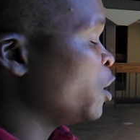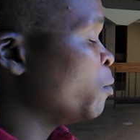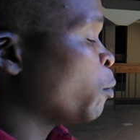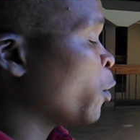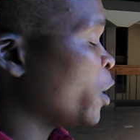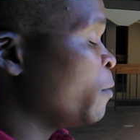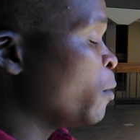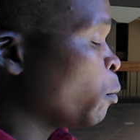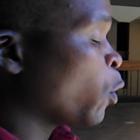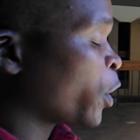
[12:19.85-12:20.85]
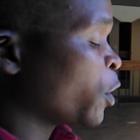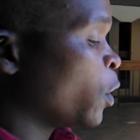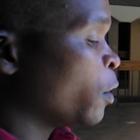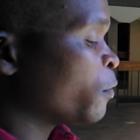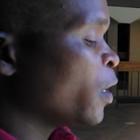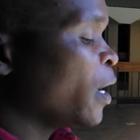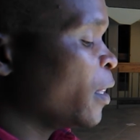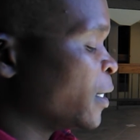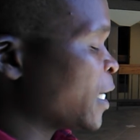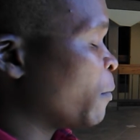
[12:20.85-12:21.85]
immemorial
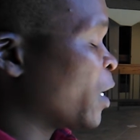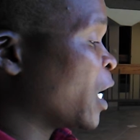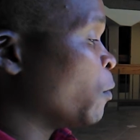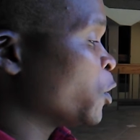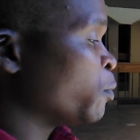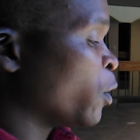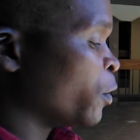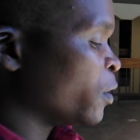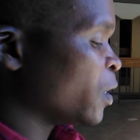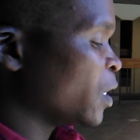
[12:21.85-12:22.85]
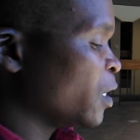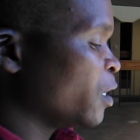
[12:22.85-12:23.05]
of the time that I was born.